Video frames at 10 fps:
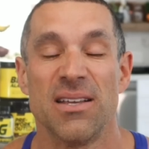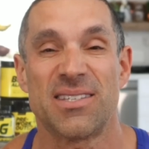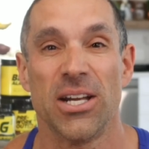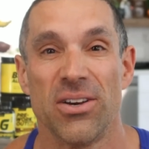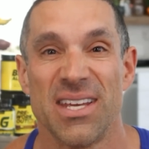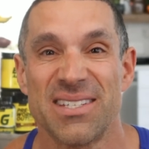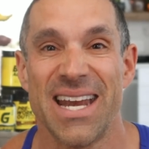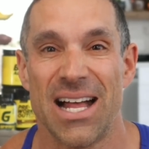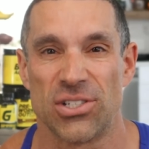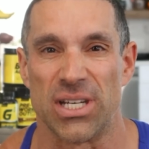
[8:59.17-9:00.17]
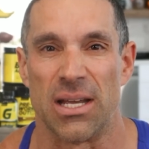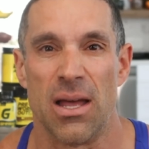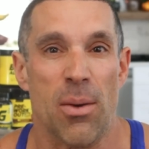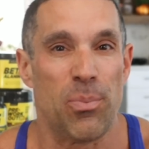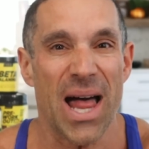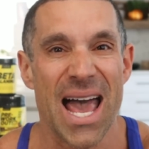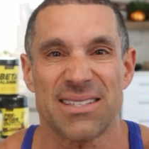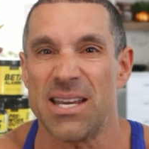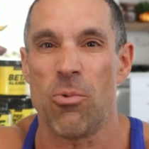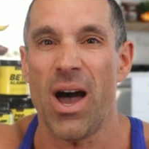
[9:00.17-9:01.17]
Consider this analogy
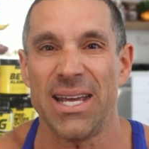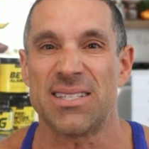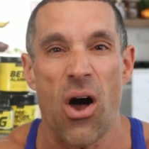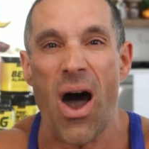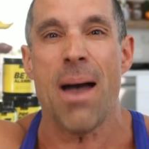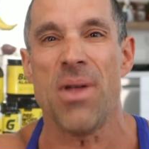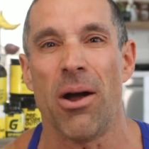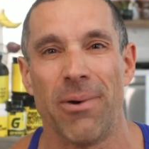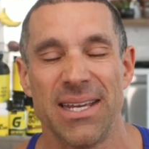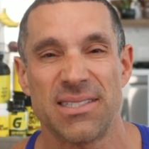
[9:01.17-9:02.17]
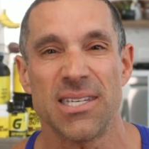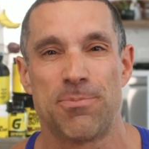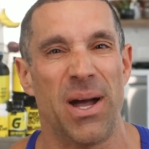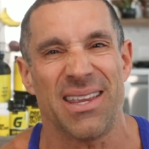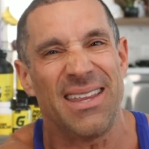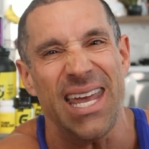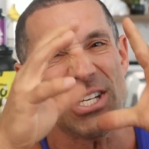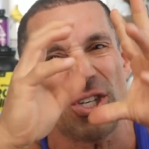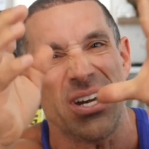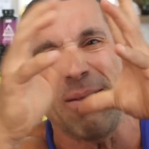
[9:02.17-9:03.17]
blacks and whites, oh, I'm not racist, but they
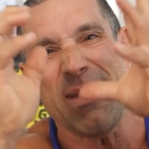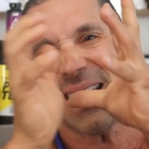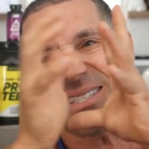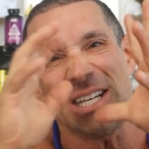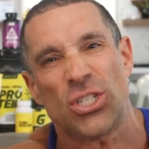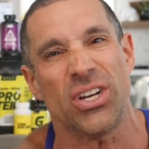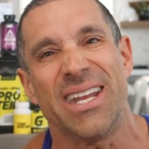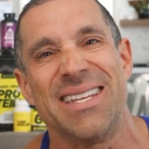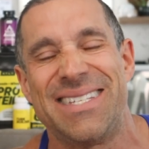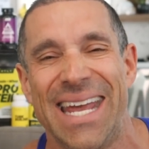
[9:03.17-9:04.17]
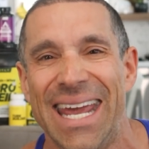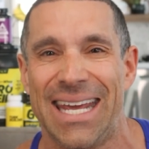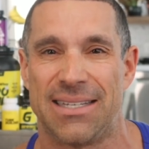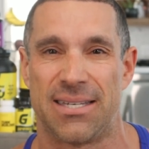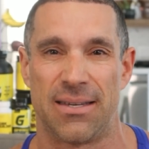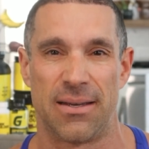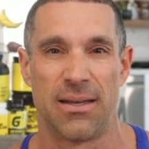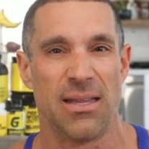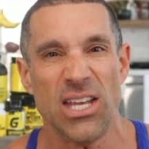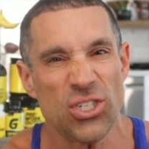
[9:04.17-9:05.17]
shouldn't mix, they shouldn't date,
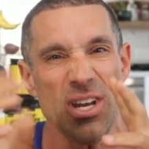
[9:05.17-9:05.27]
they